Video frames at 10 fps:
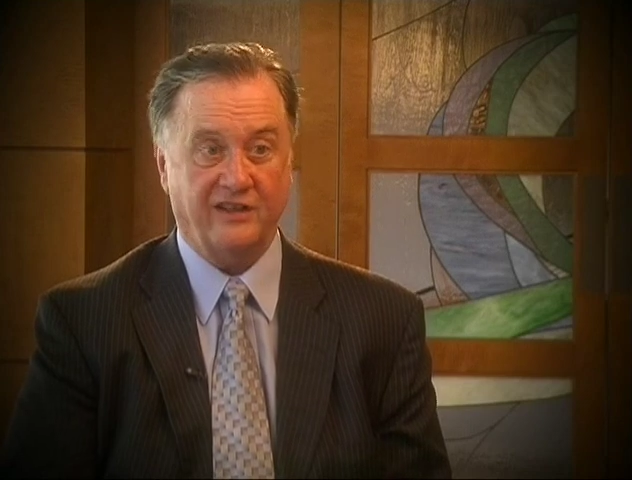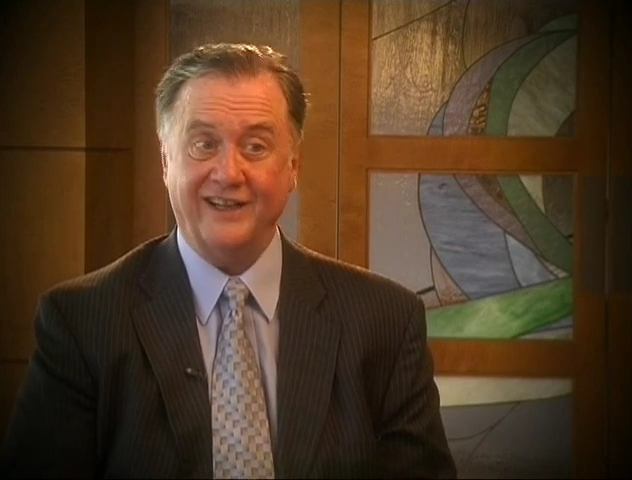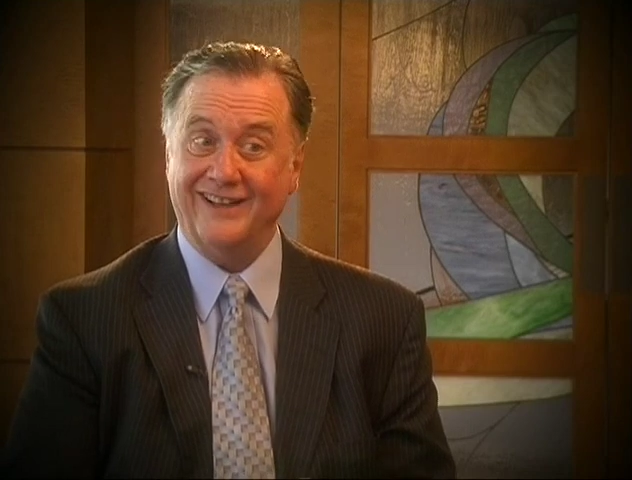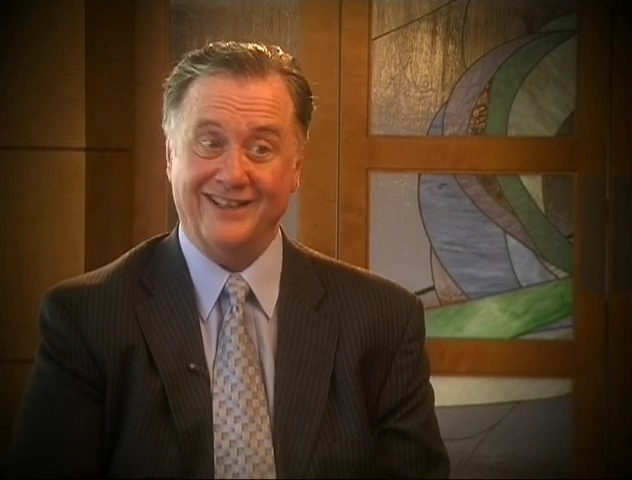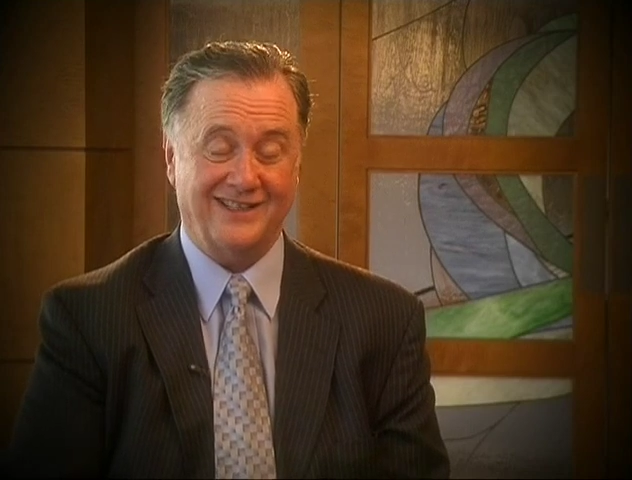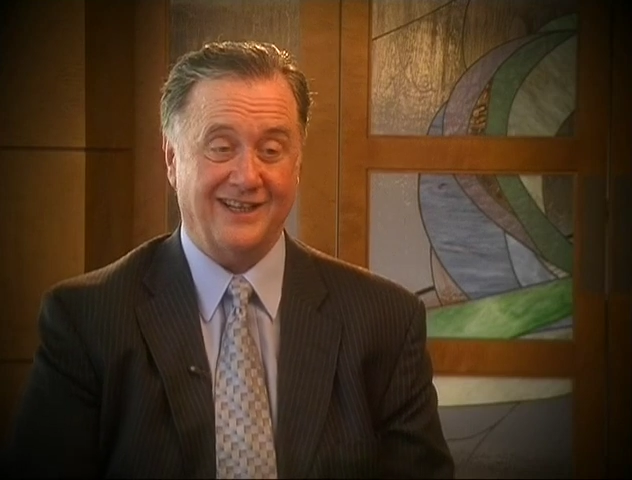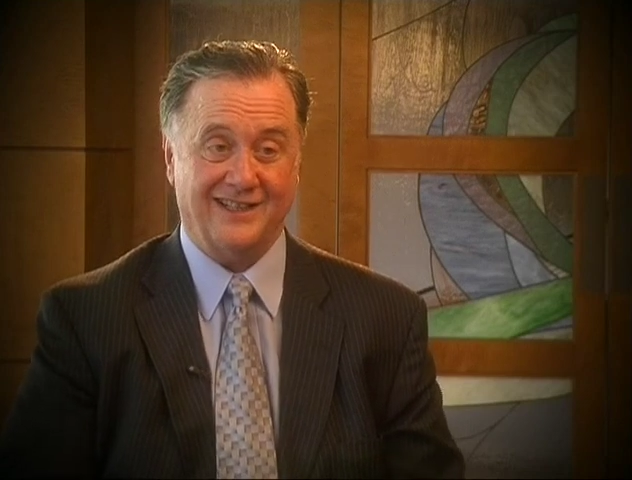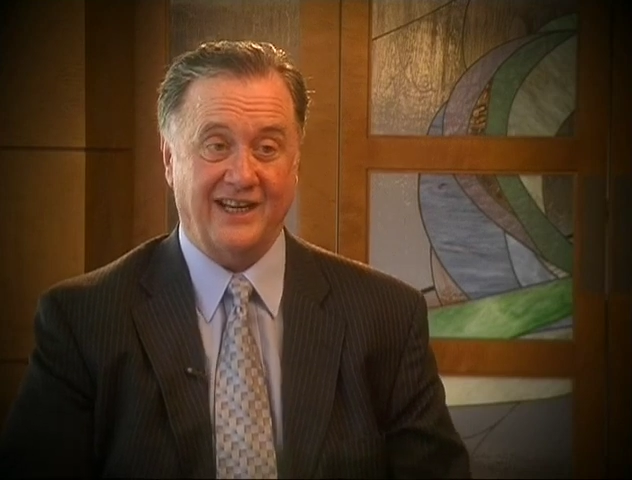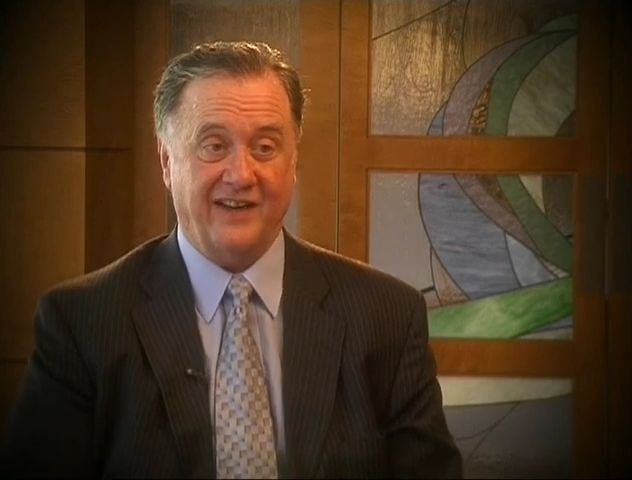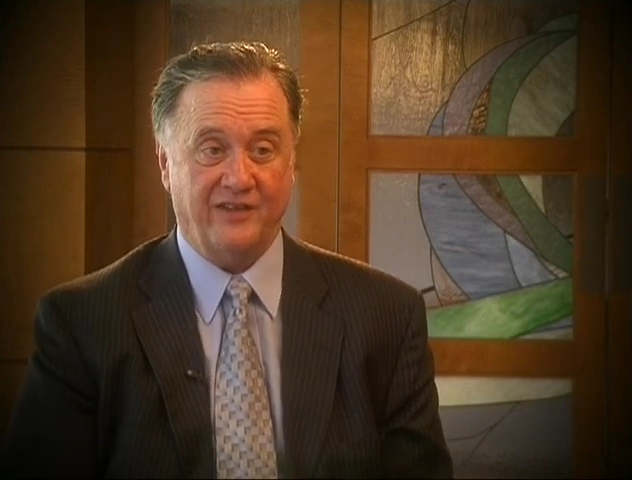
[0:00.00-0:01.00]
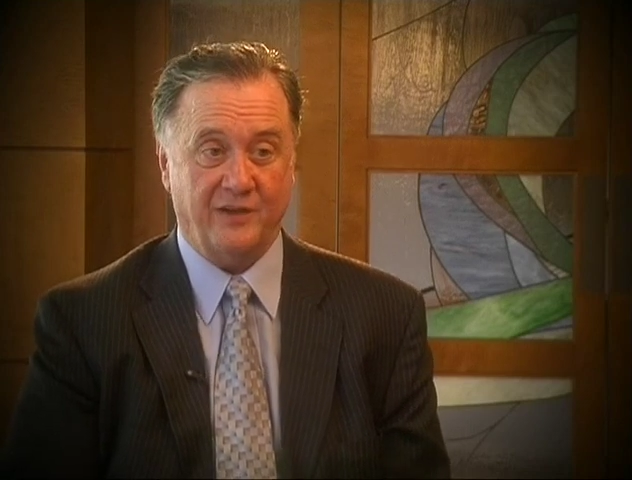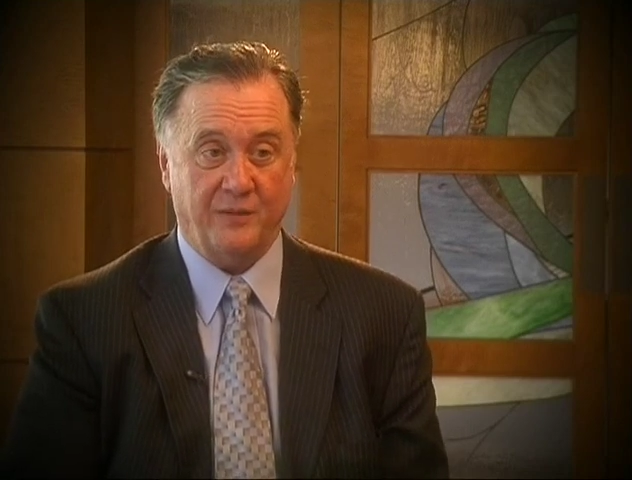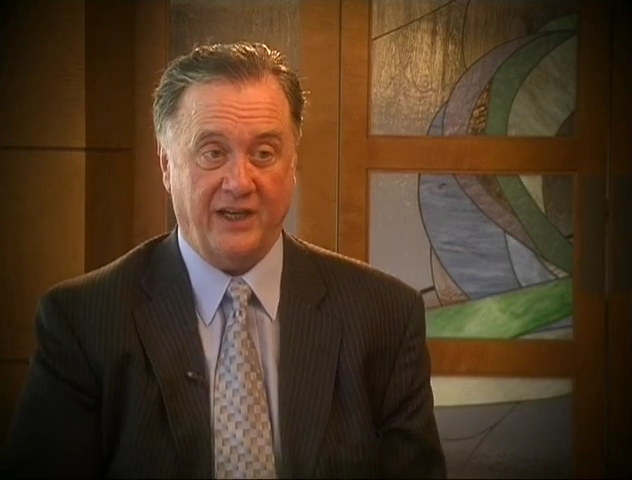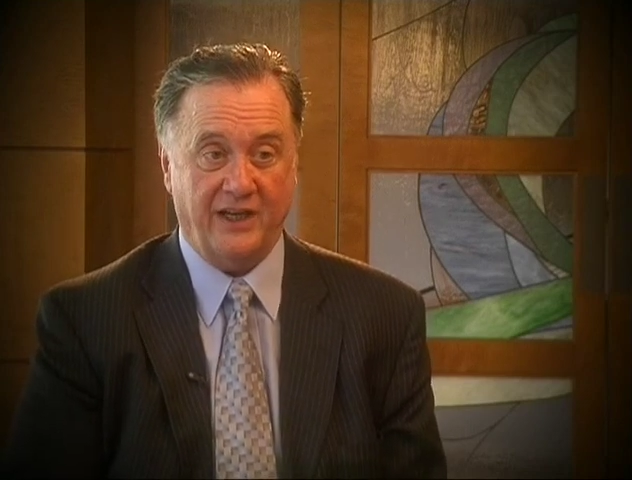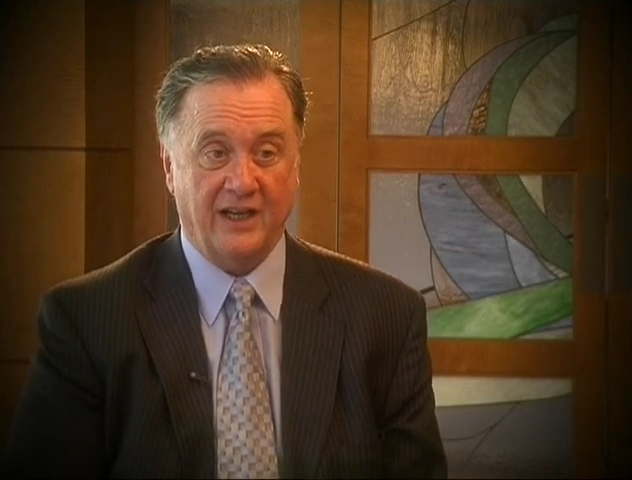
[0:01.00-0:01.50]
and again, this doesn't have to
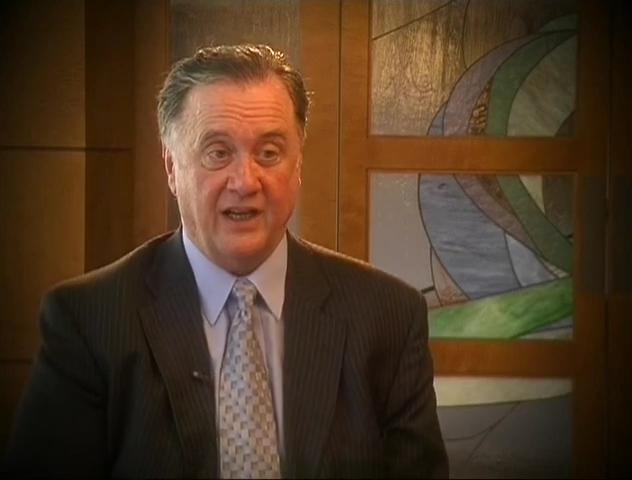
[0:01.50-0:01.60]
be